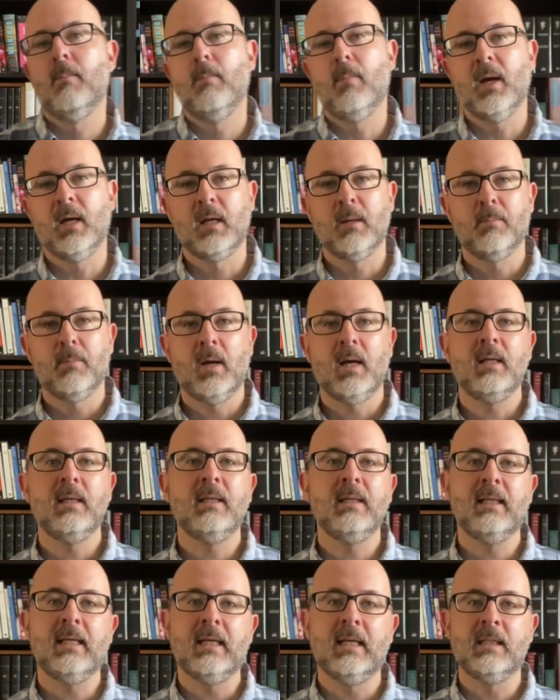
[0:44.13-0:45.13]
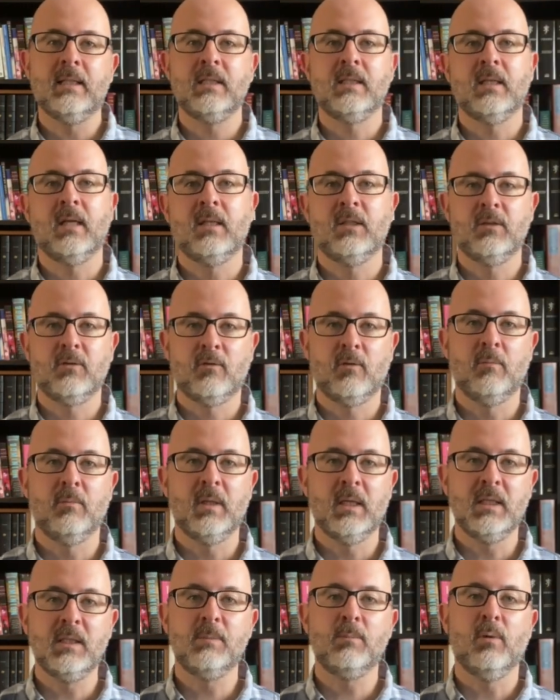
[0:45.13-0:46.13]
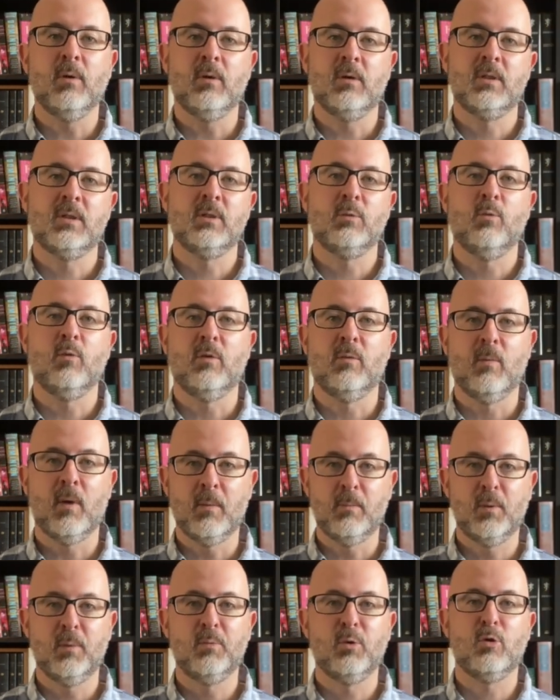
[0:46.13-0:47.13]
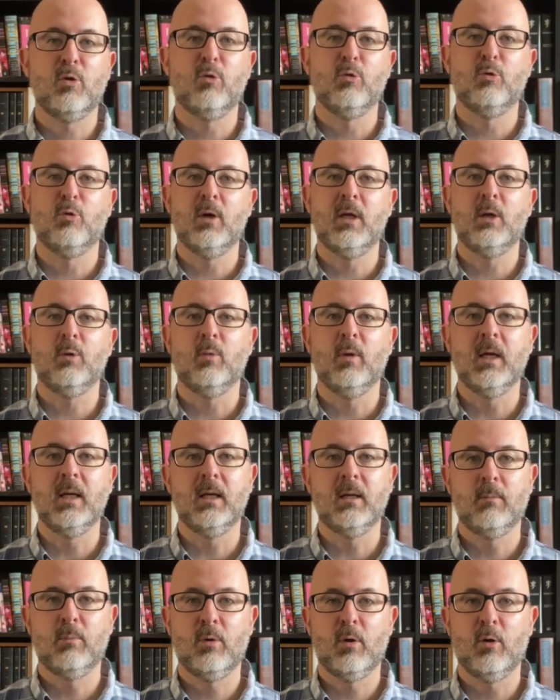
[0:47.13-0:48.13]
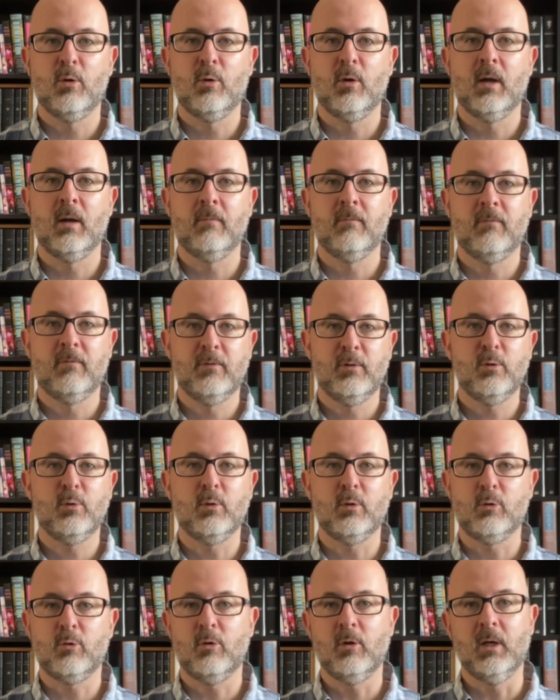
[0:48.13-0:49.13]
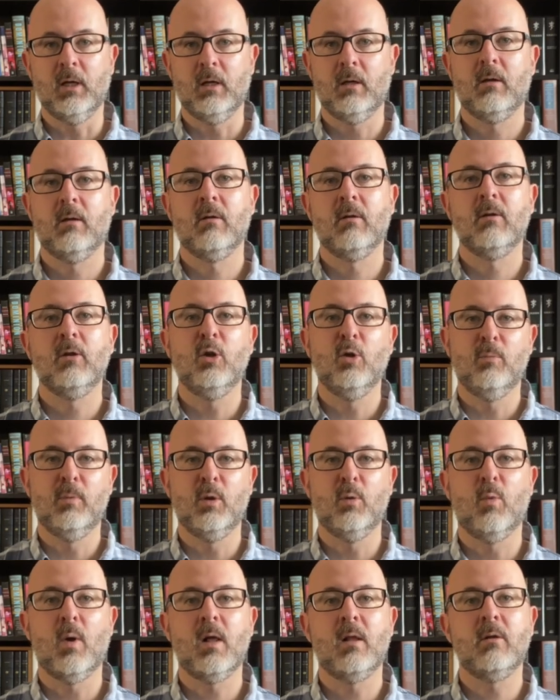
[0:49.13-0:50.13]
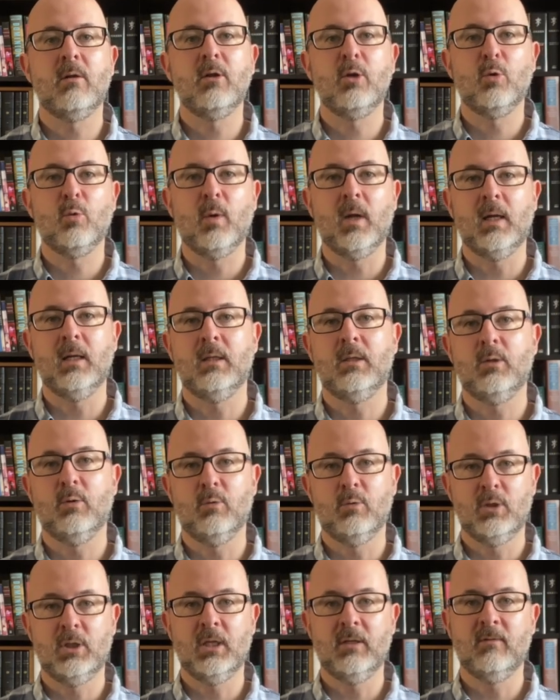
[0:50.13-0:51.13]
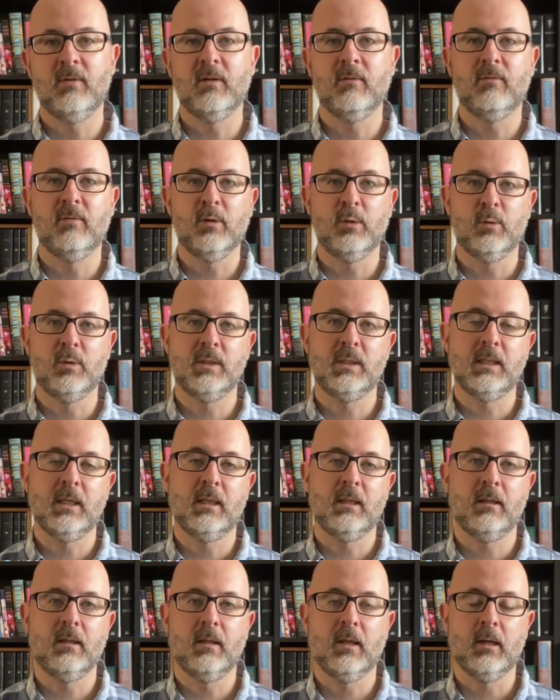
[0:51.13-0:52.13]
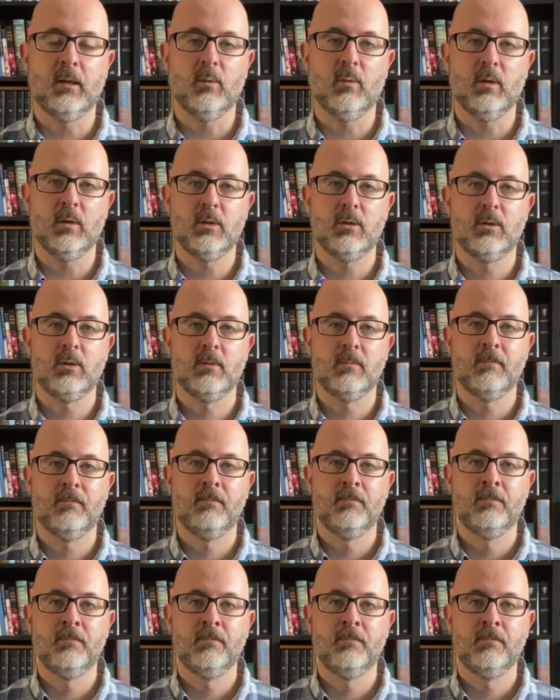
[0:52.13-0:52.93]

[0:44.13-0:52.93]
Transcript: By combining the insights from these books with my biblical Greek reading program, FluentGreek, you'll be well on your way to achieving fluency in the language.